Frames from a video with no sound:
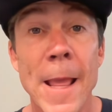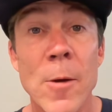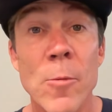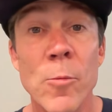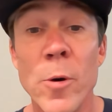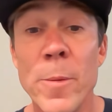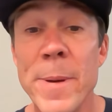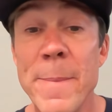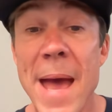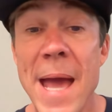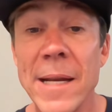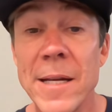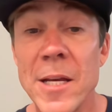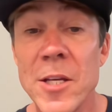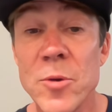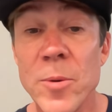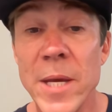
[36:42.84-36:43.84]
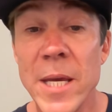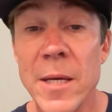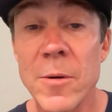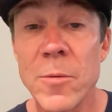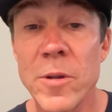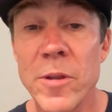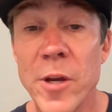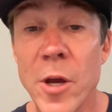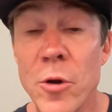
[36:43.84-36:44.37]
we'll be back next week
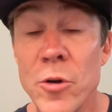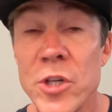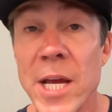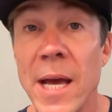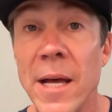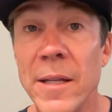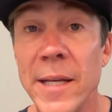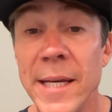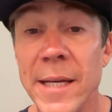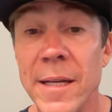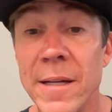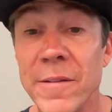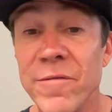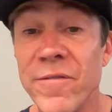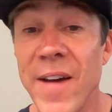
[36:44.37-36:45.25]
with Coach Elliott and